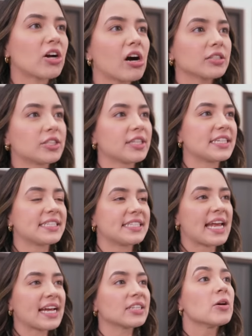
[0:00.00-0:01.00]
call to the
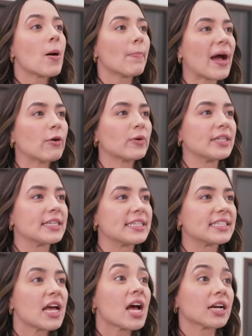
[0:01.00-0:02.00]
stand my
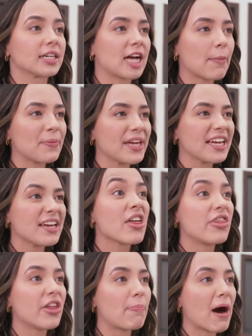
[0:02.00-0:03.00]
witness, Guppy
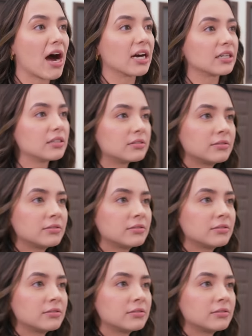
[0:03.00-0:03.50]
the pug.